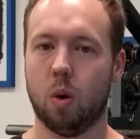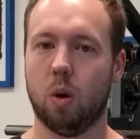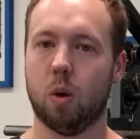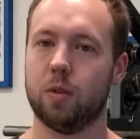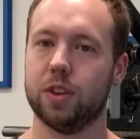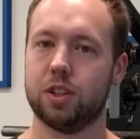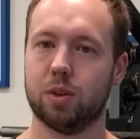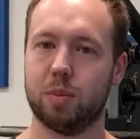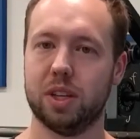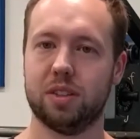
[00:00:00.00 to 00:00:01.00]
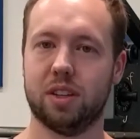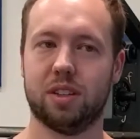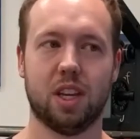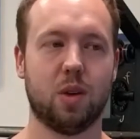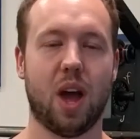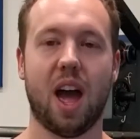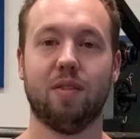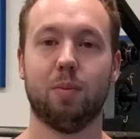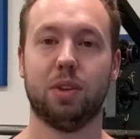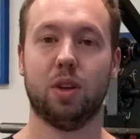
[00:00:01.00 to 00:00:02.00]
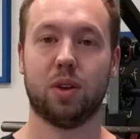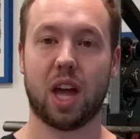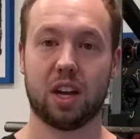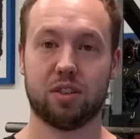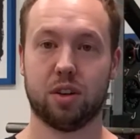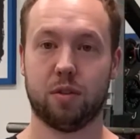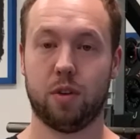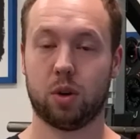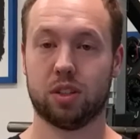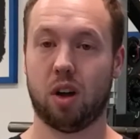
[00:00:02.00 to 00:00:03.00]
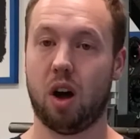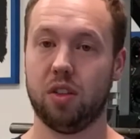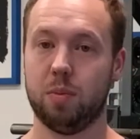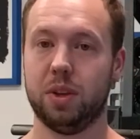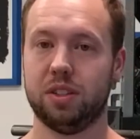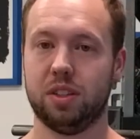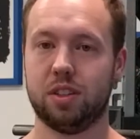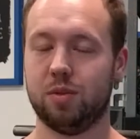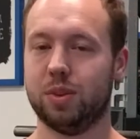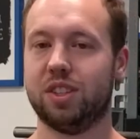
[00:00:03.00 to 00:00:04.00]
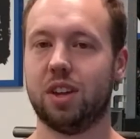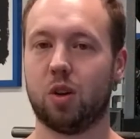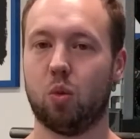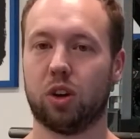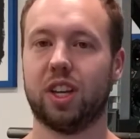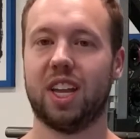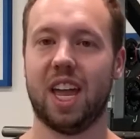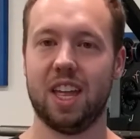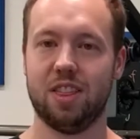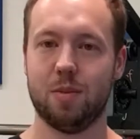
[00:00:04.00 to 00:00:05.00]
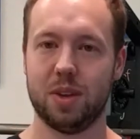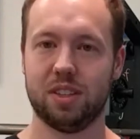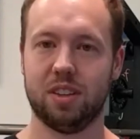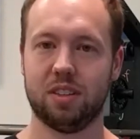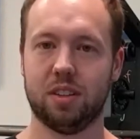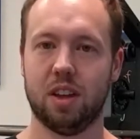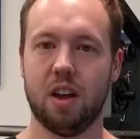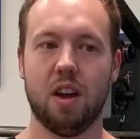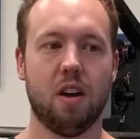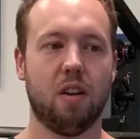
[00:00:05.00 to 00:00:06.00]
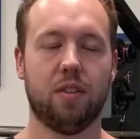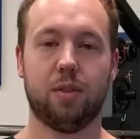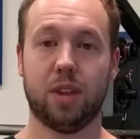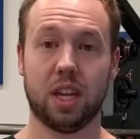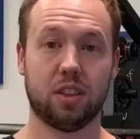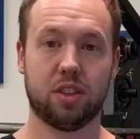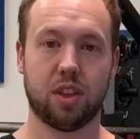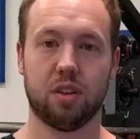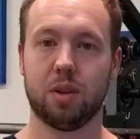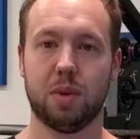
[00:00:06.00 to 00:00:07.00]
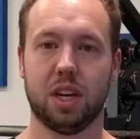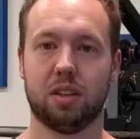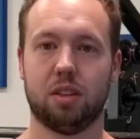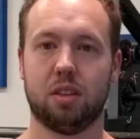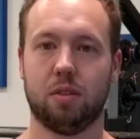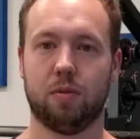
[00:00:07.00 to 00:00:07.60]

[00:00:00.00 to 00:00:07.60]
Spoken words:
Or if it's your business and you haven't been doing extra to focus on the business, you've been stuck working in the business, take 30 minutes